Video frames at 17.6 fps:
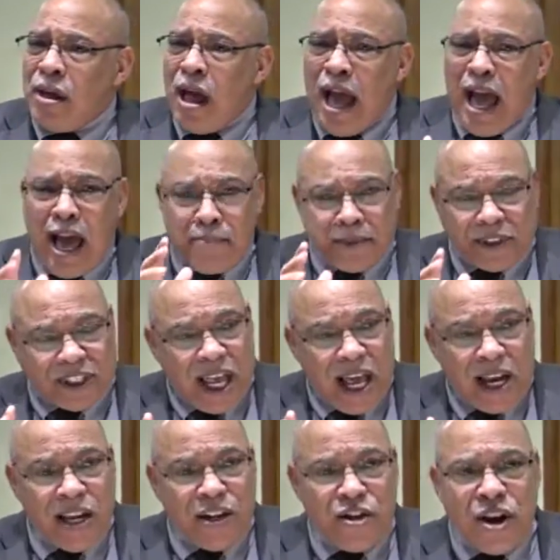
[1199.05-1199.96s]
I'm
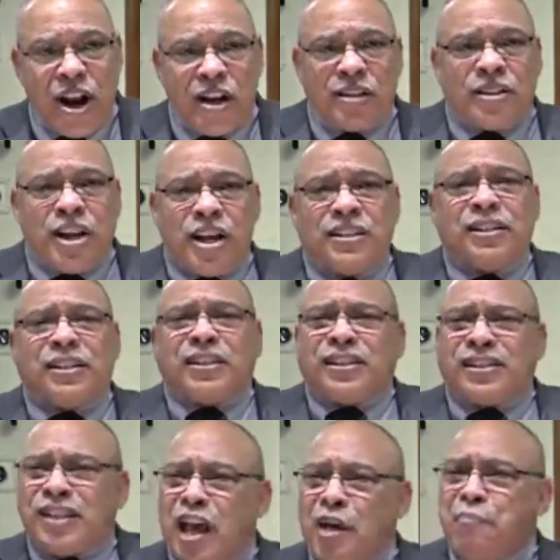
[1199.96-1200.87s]
telling you, there, there's
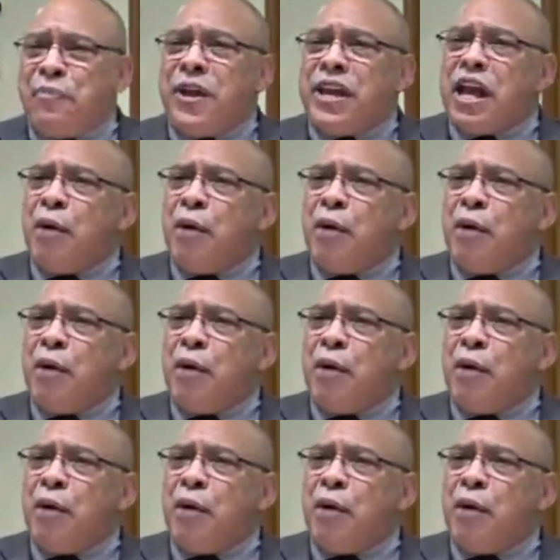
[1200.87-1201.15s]
something